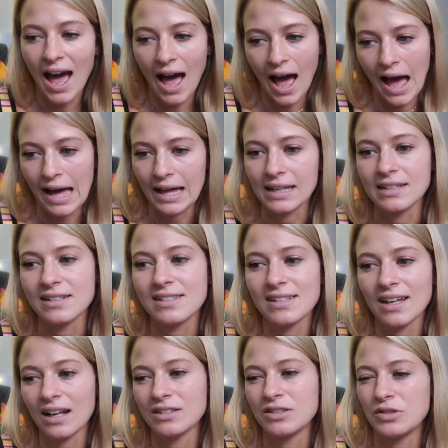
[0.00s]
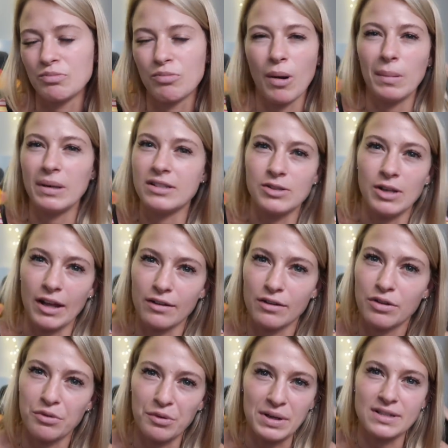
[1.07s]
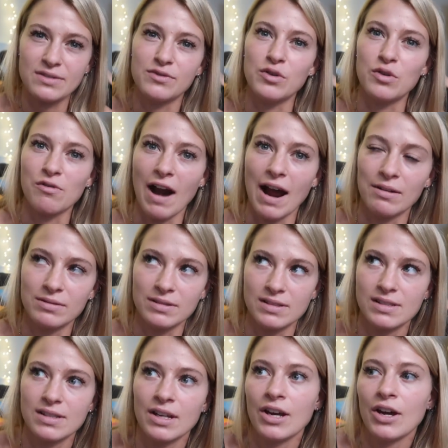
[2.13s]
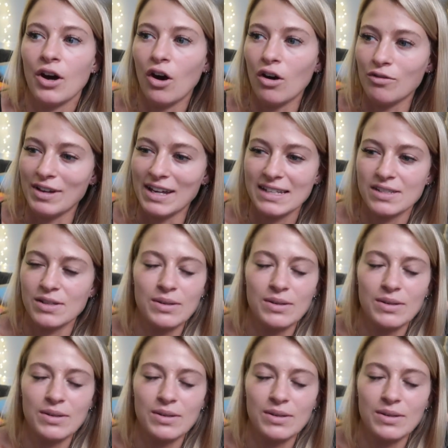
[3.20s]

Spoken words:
and I'll probably do like 3 to 4 rounds of it.